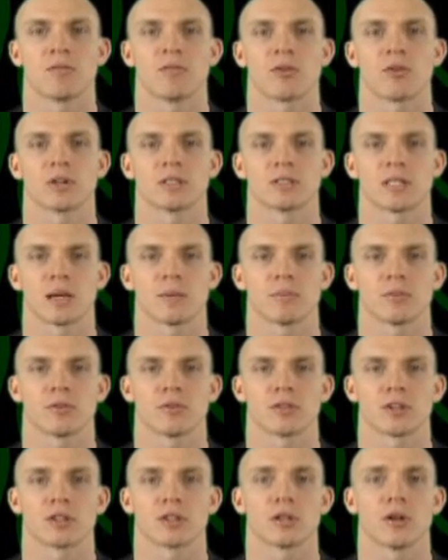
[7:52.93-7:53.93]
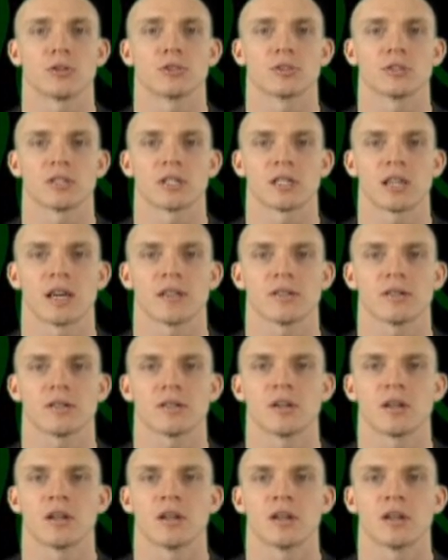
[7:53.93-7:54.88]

For example, the closer together